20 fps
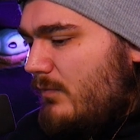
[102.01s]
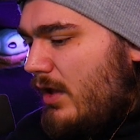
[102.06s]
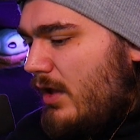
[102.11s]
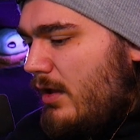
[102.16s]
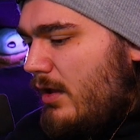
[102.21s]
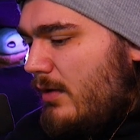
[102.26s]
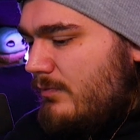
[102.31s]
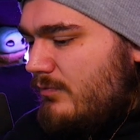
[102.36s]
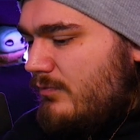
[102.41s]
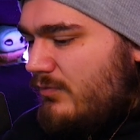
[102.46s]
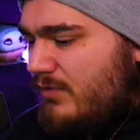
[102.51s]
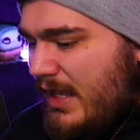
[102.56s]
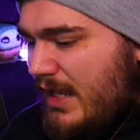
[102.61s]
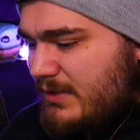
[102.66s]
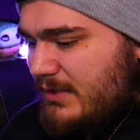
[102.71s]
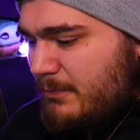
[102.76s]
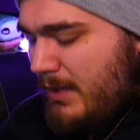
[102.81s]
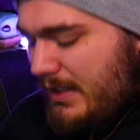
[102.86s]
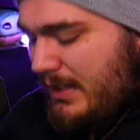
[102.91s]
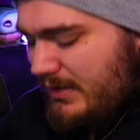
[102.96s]

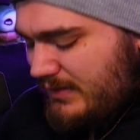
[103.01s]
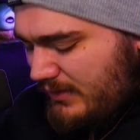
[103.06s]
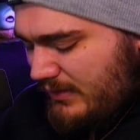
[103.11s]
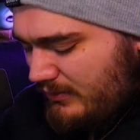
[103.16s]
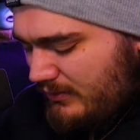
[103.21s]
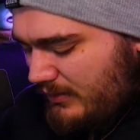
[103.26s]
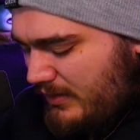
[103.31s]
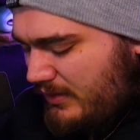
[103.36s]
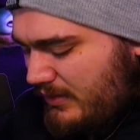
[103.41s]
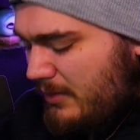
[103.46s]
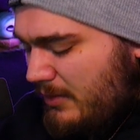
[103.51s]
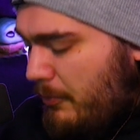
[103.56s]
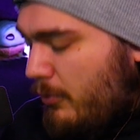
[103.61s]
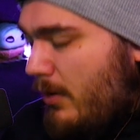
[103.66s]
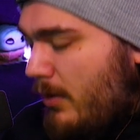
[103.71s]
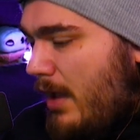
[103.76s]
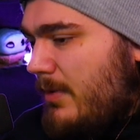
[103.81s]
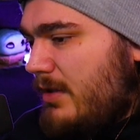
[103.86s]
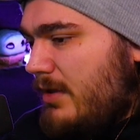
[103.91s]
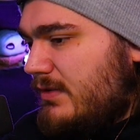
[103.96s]
That's basically the
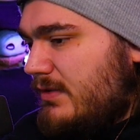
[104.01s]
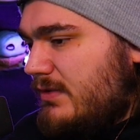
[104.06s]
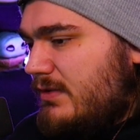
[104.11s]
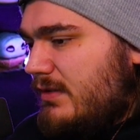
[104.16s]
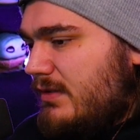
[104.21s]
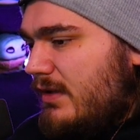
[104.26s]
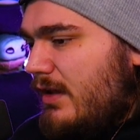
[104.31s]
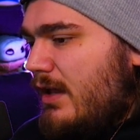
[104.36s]
premise.